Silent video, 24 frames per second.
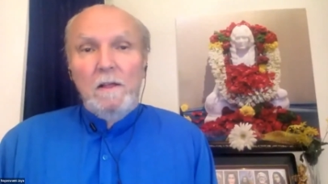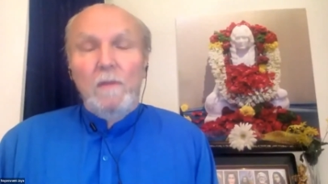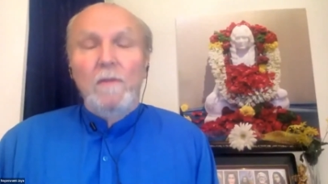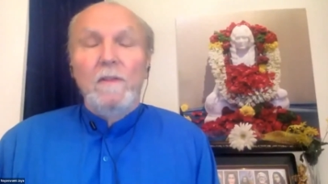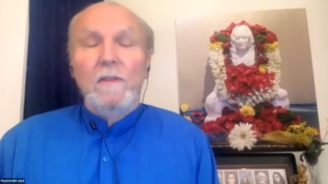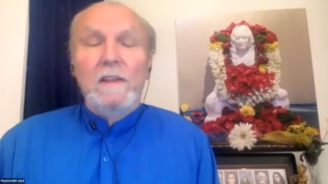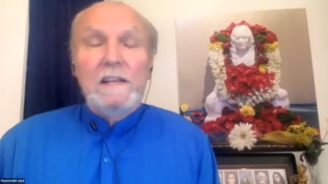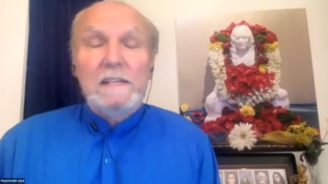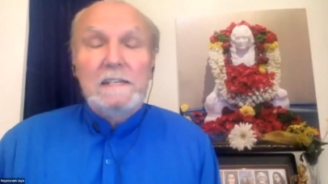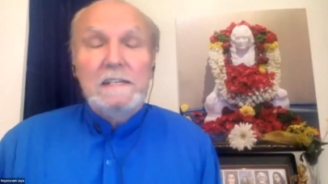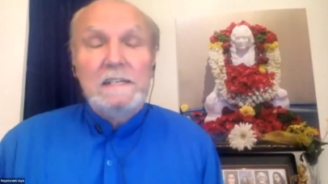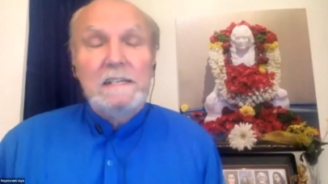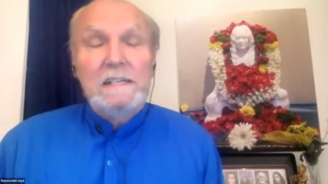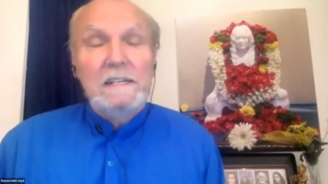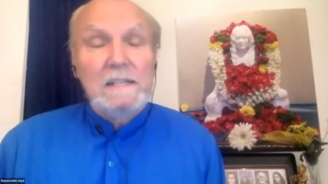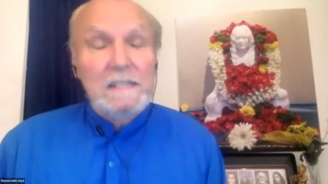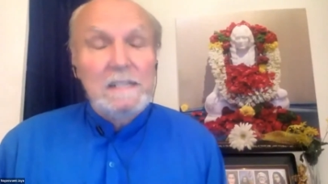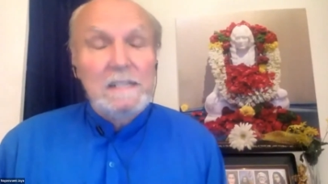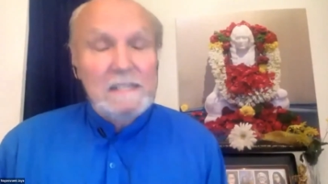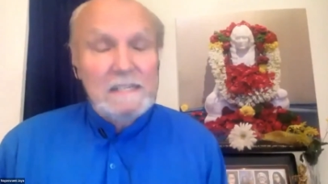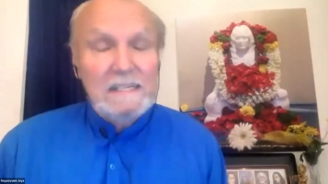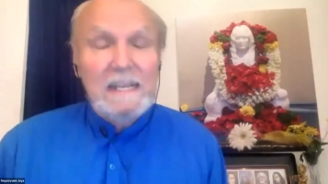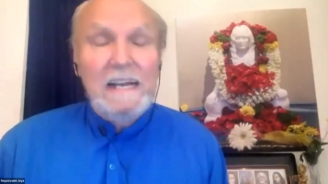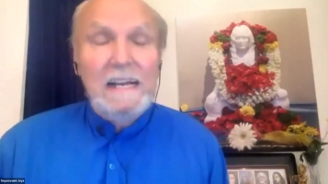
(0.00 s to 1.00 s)
this, in a
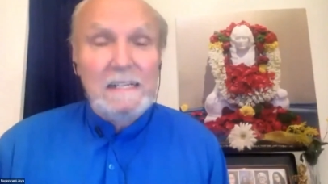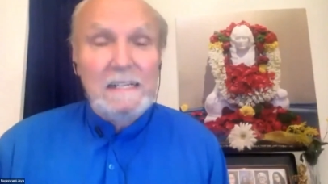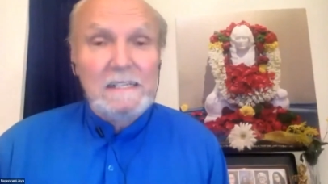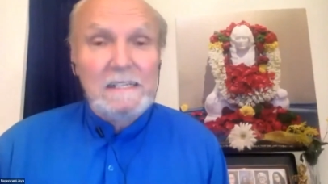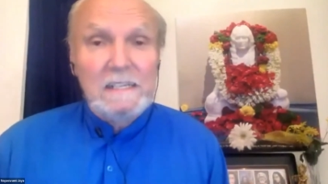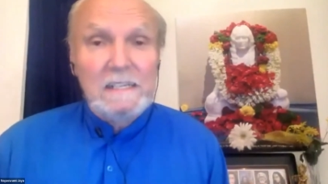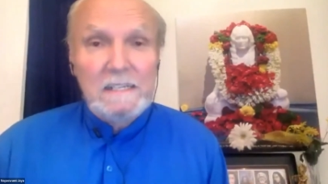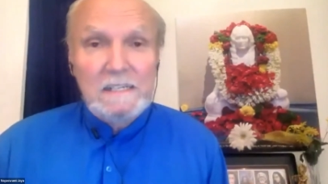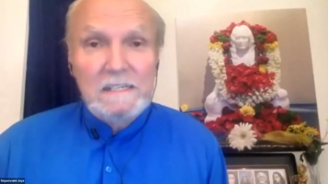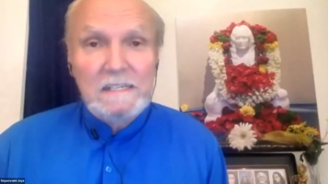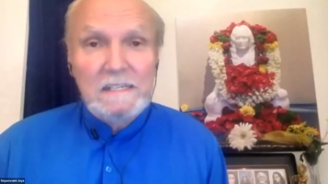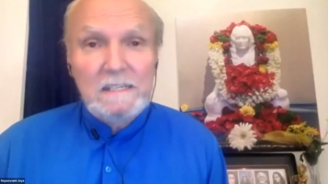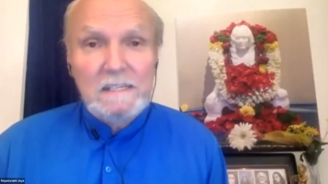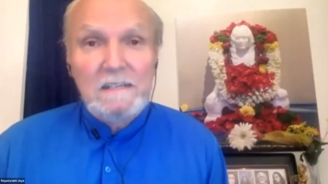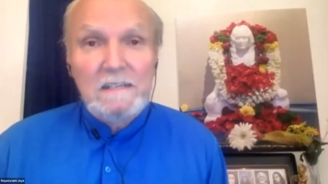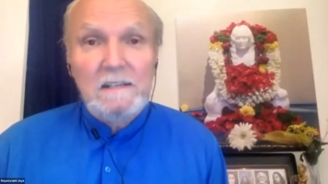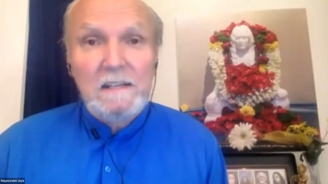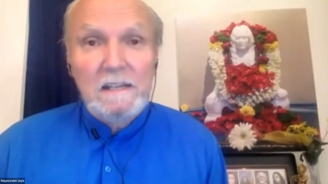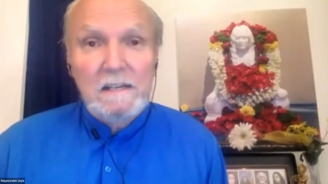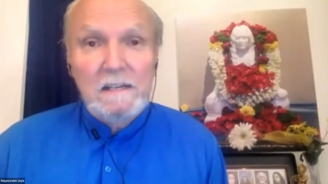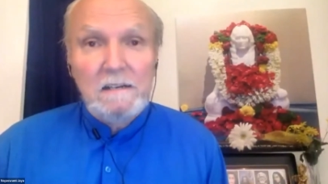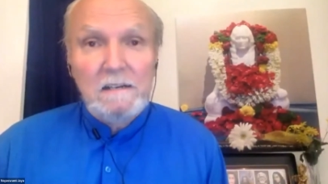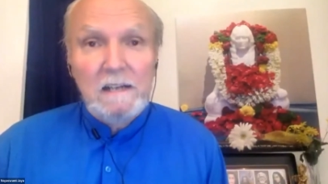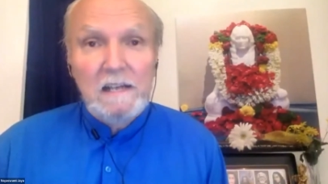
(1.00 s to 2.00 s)
sense, is,
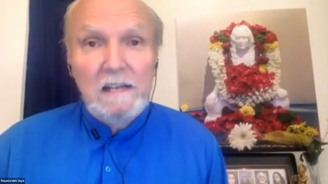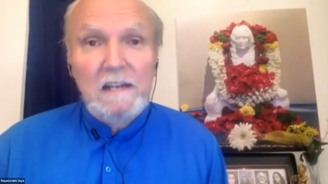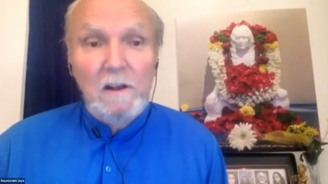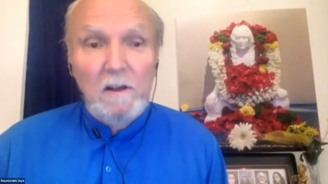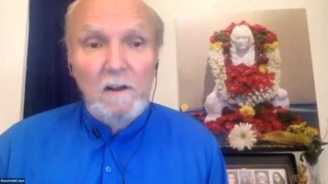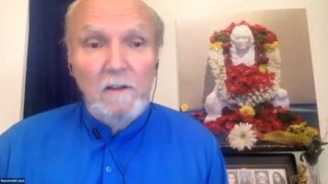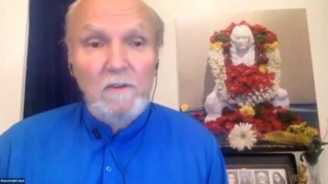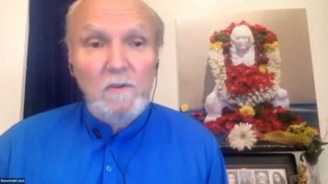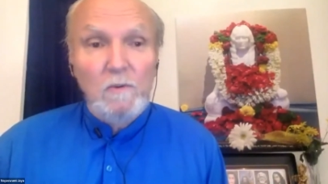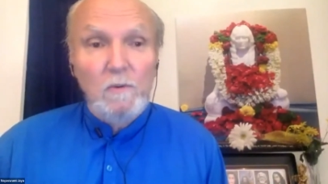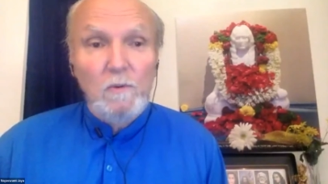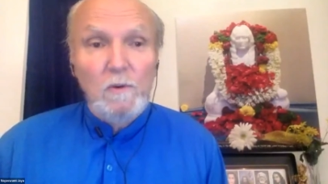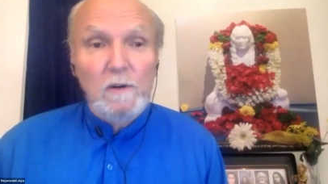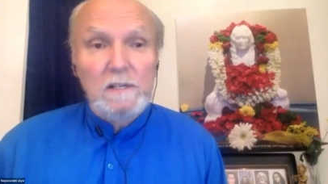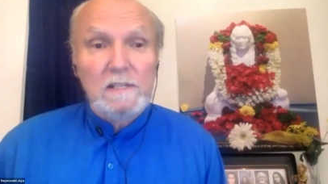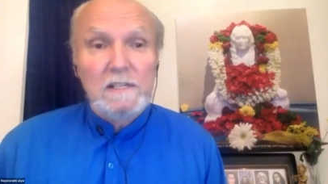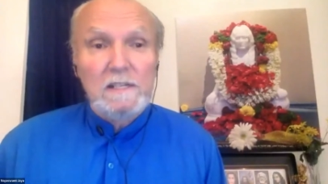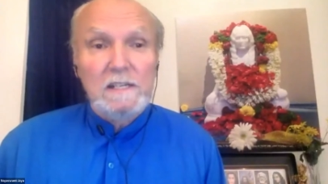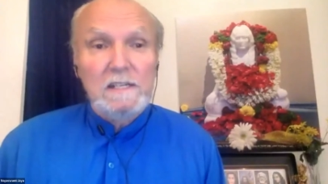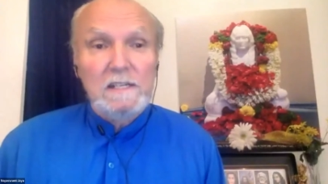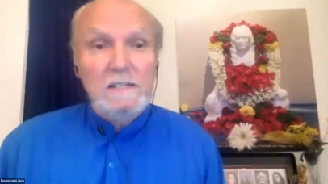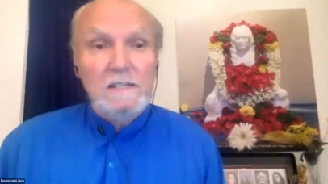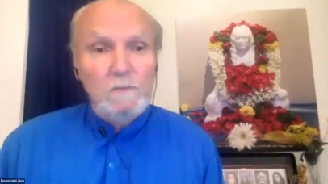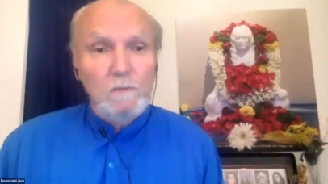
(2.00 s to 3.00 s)
in other words,
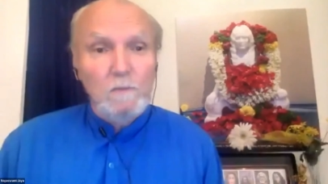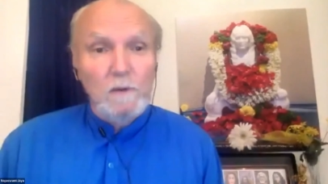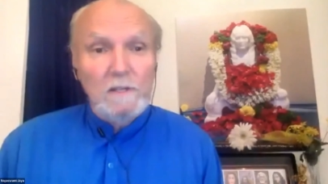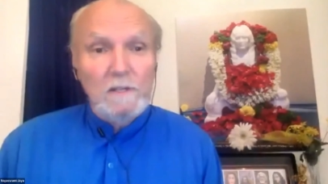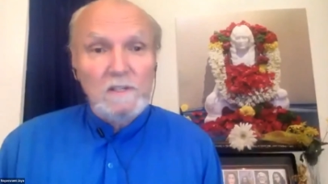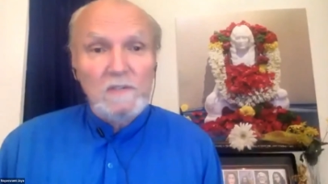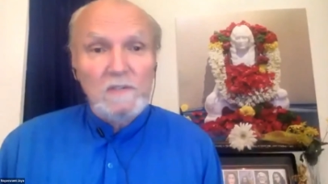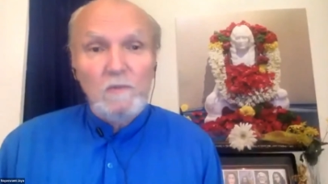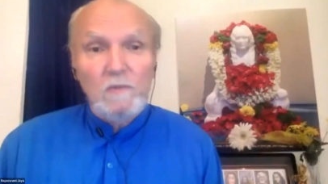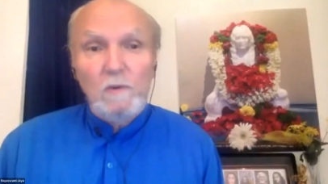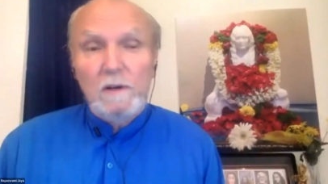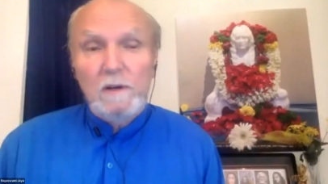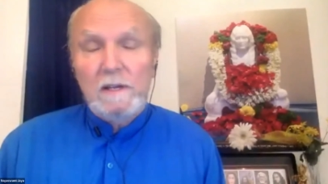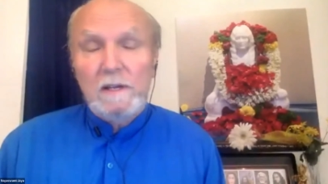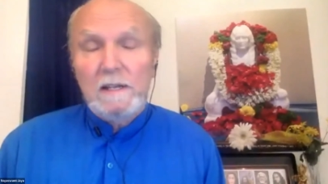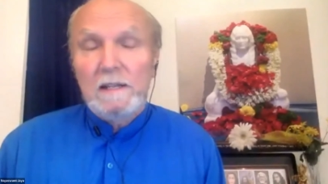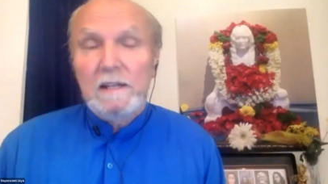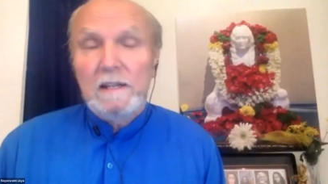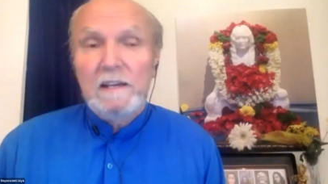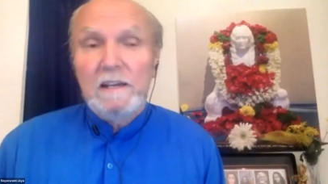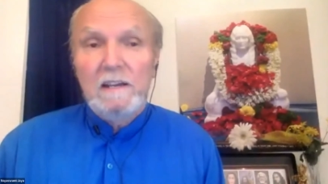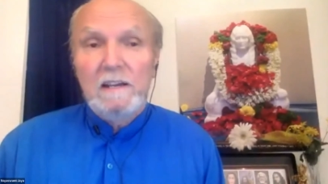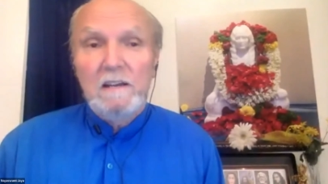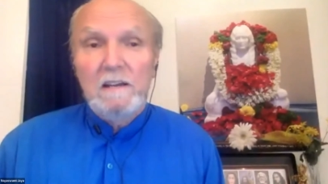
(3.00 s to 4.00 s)
this was what
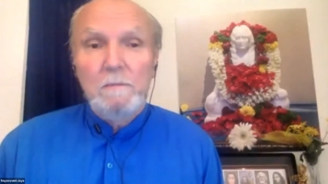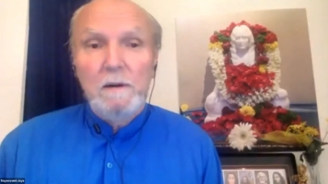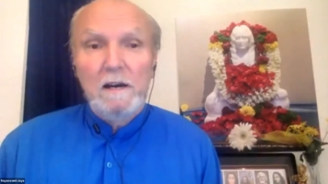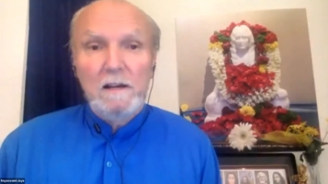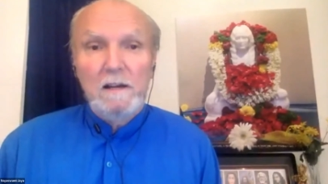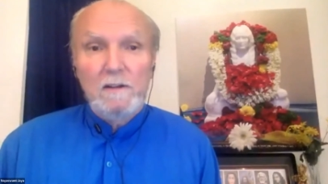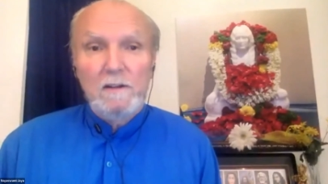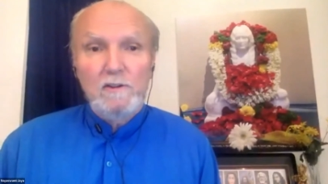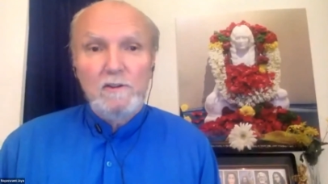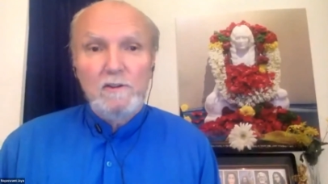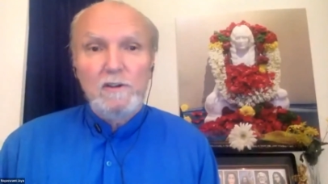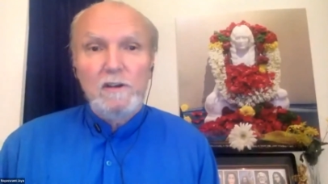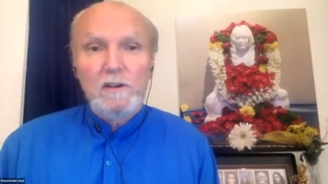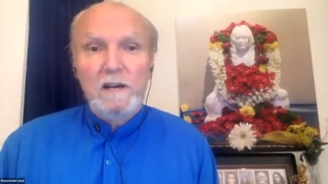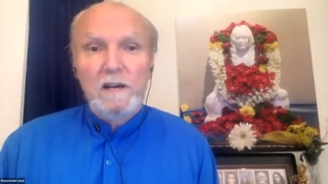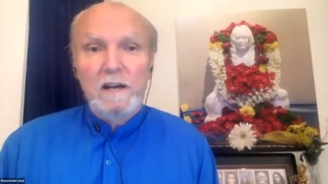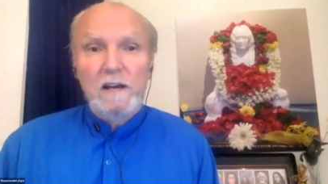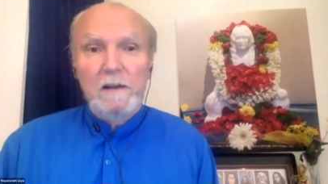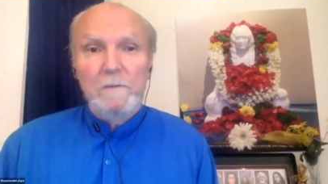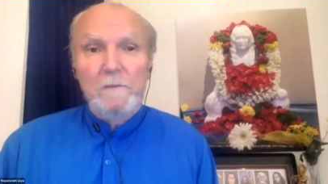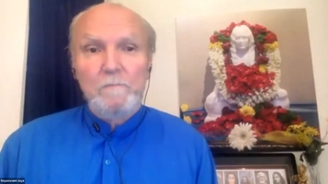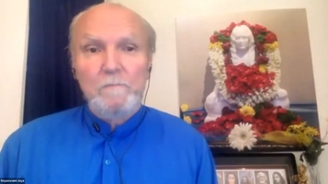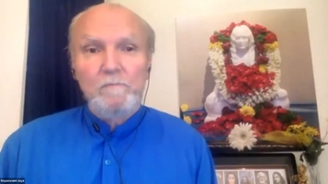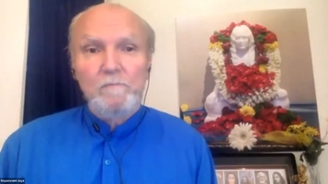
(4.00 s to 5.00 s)
Lahiri
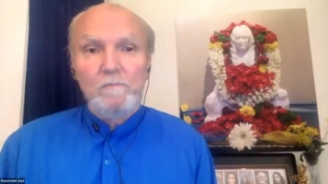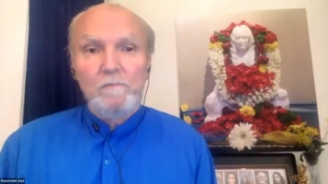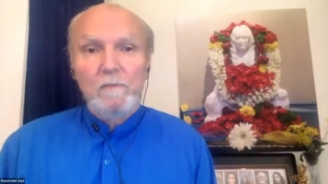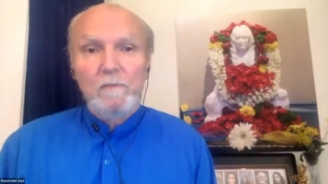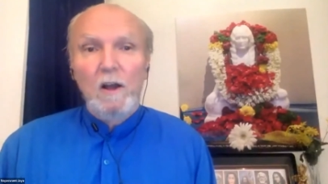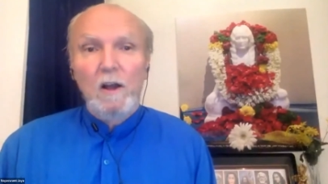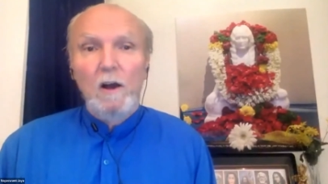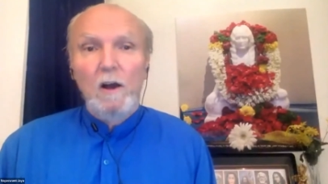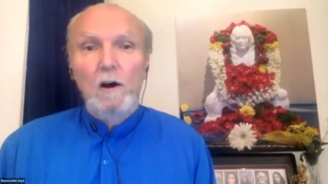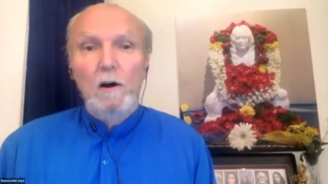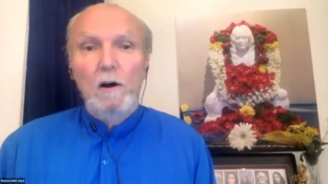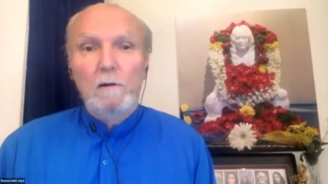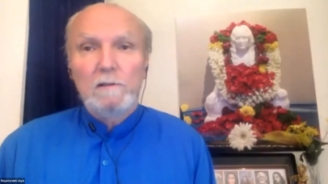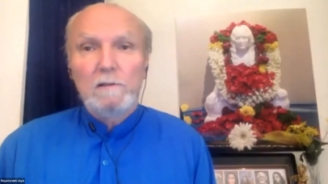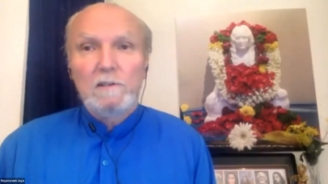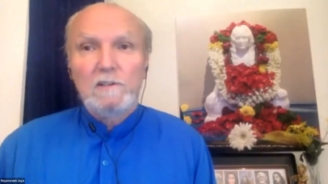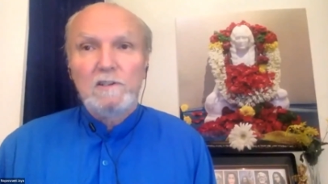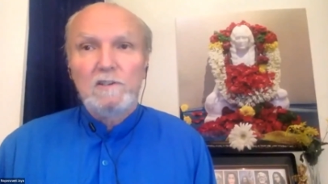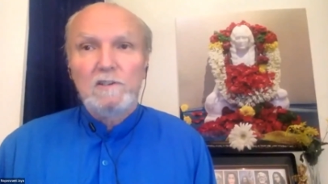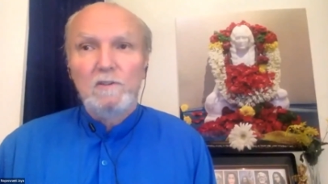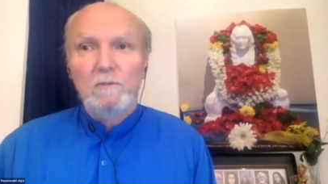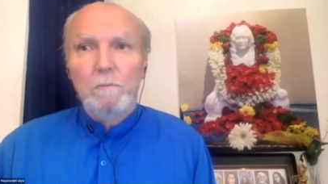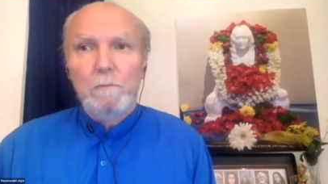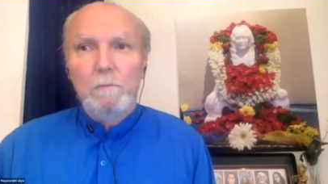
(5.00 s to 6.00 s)
Mahashaya
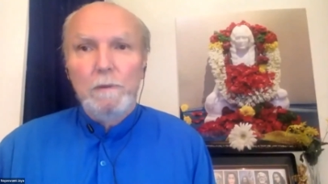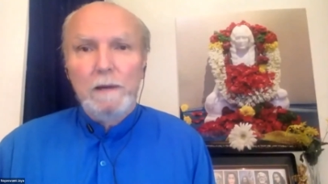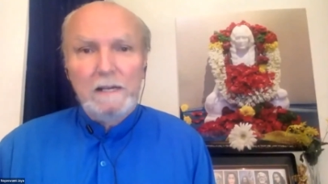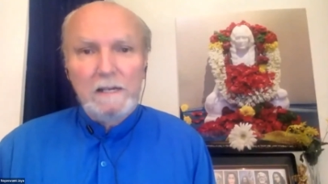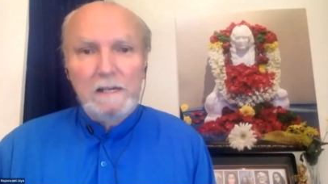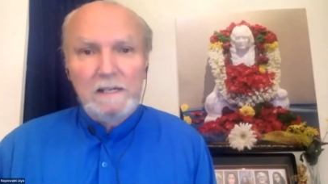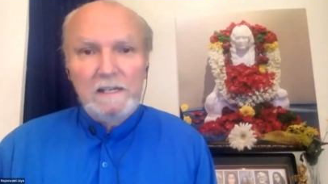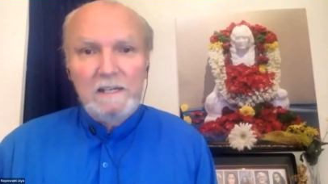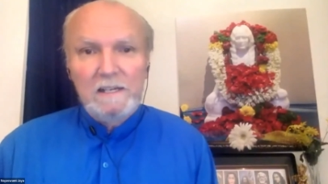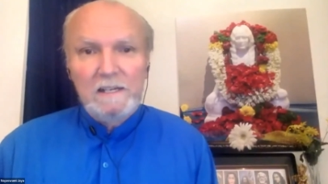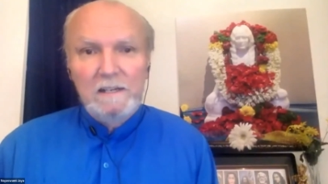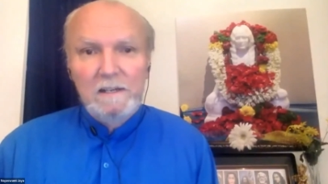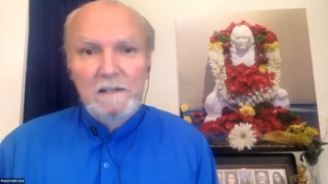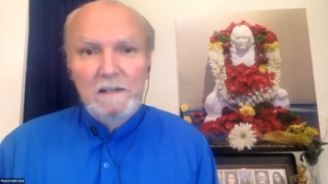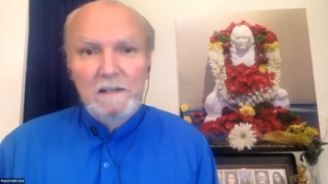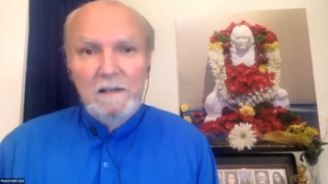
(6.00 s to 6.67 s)
also meant